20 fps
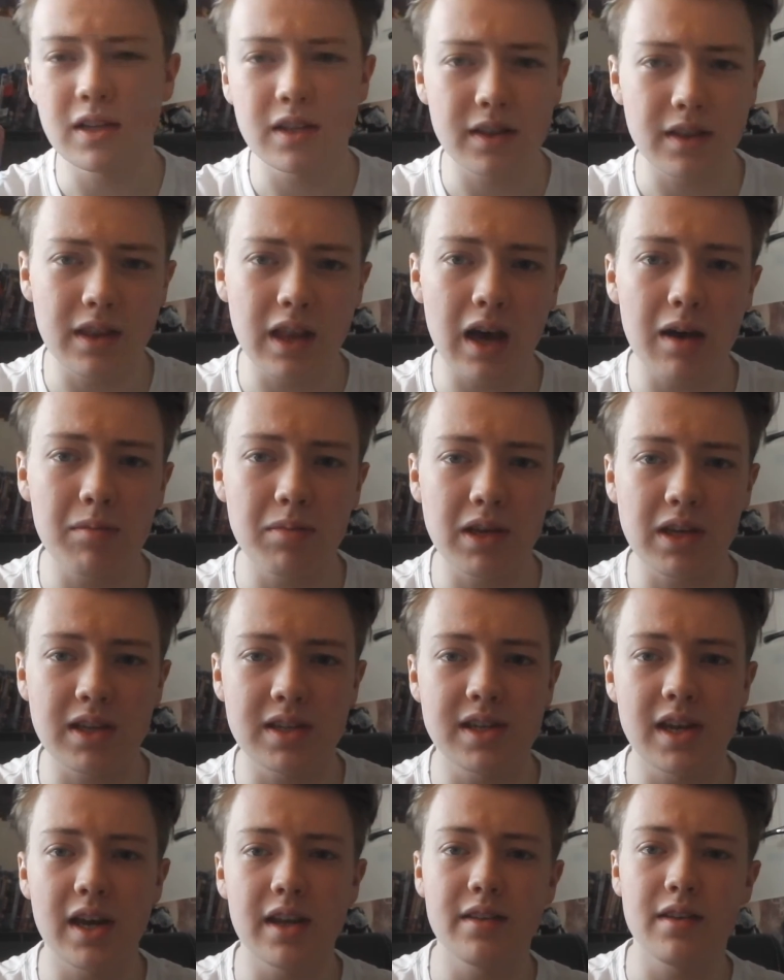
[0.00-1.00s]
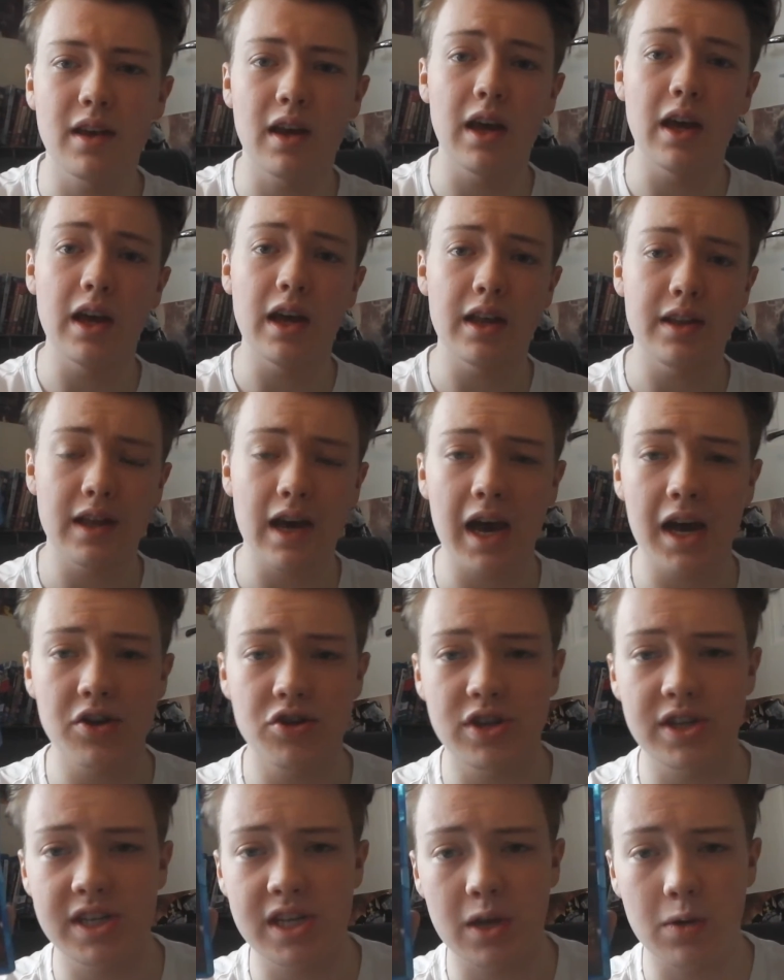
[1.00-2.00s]
That being said, the
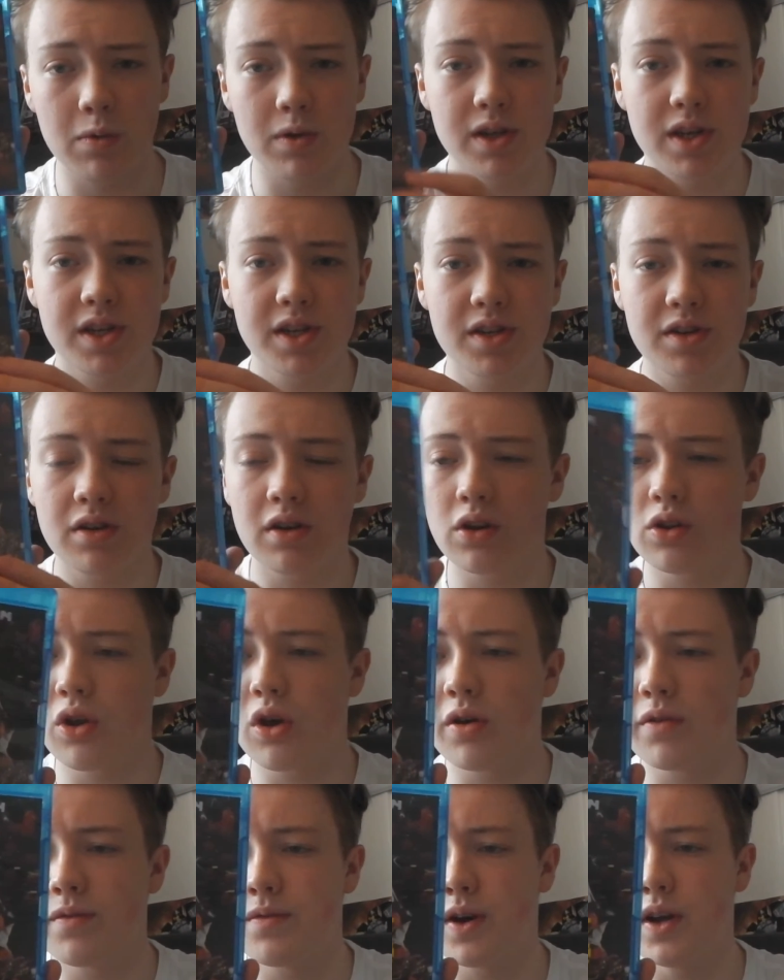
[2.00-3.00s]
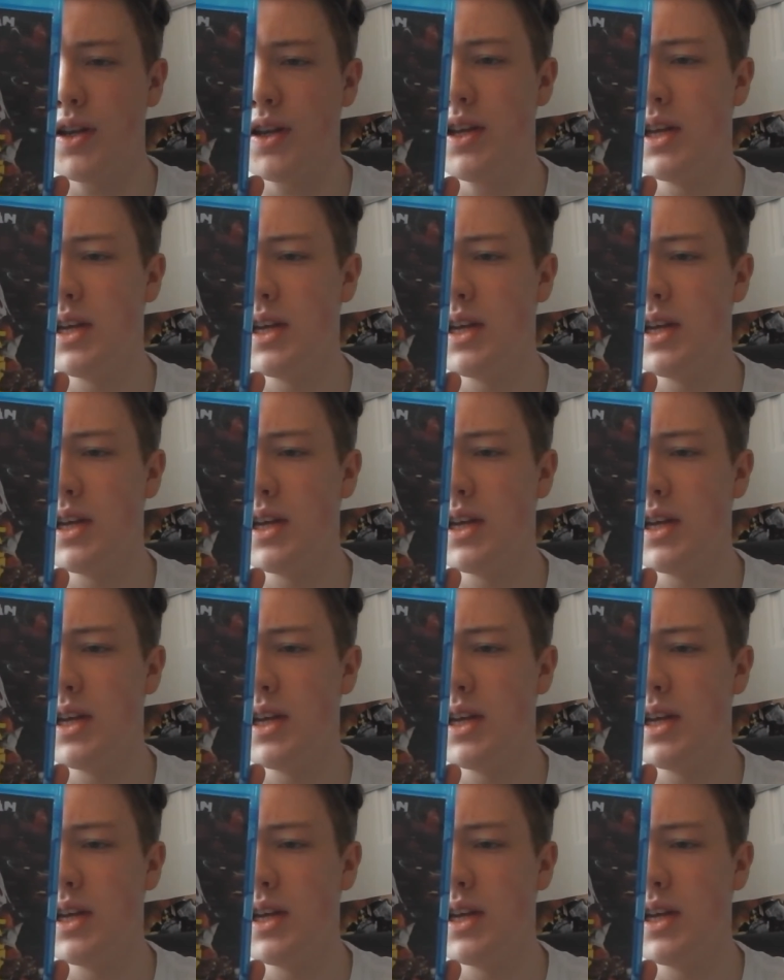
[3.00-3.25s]
action sequences are a lot of fun.